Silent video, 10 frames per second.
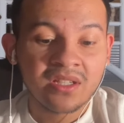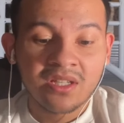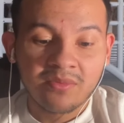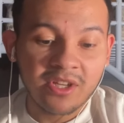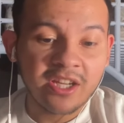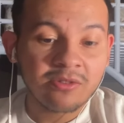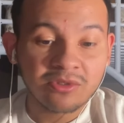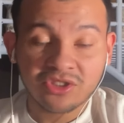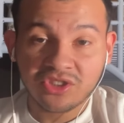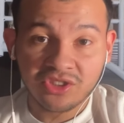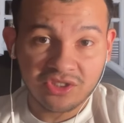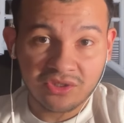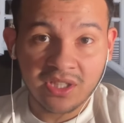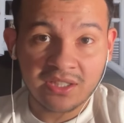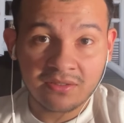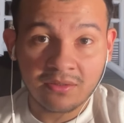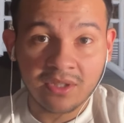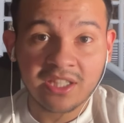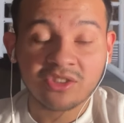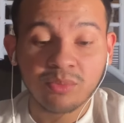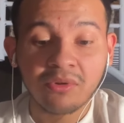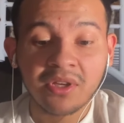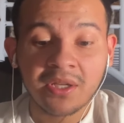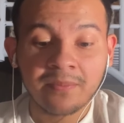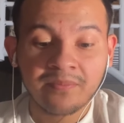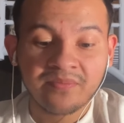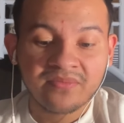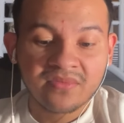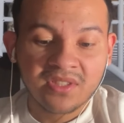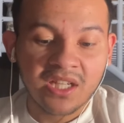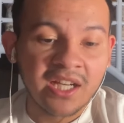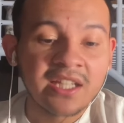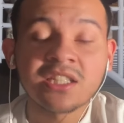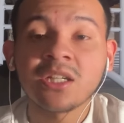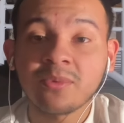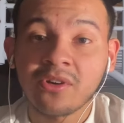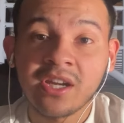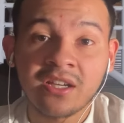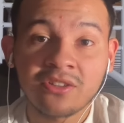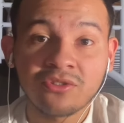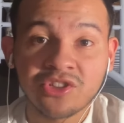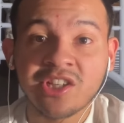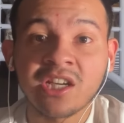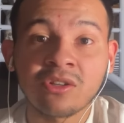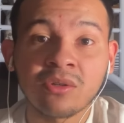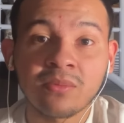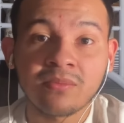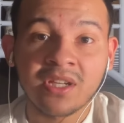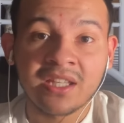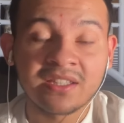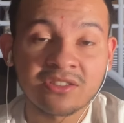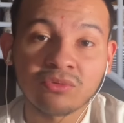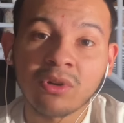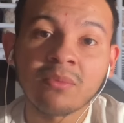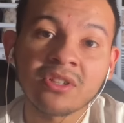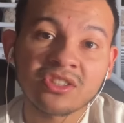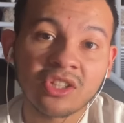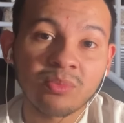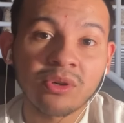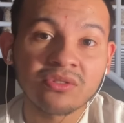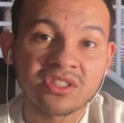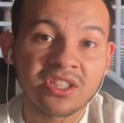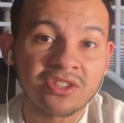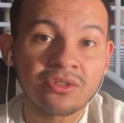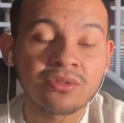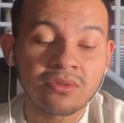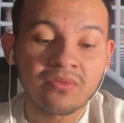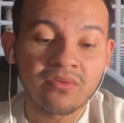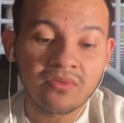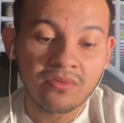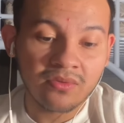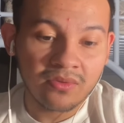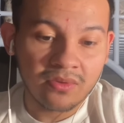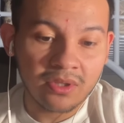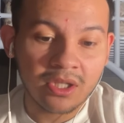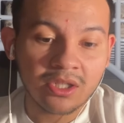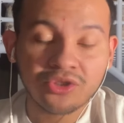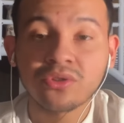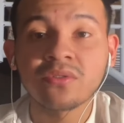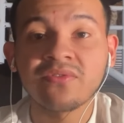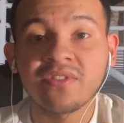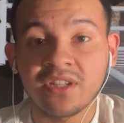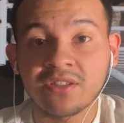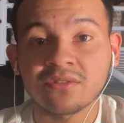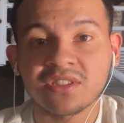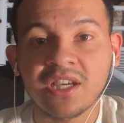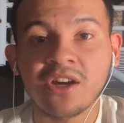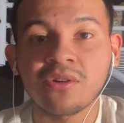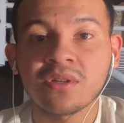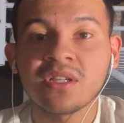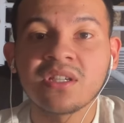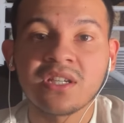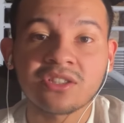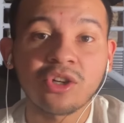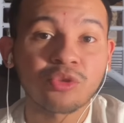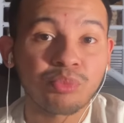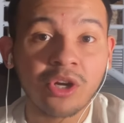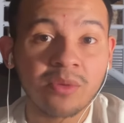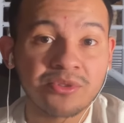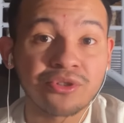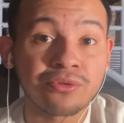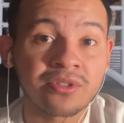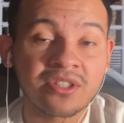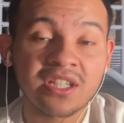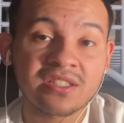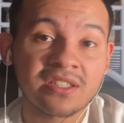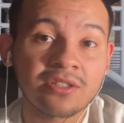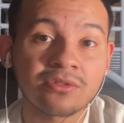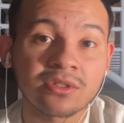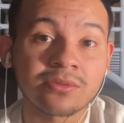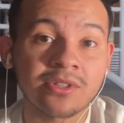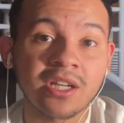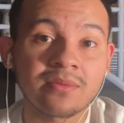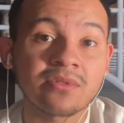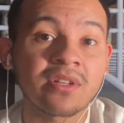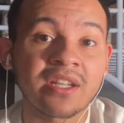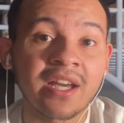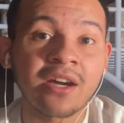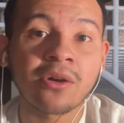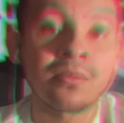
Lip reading: But anyways, just to get to the next point, I ended up creating a new channel, and this is where I'm going to start posting new truth videos now. It's called PropTune. You guys can go subscribe to it now.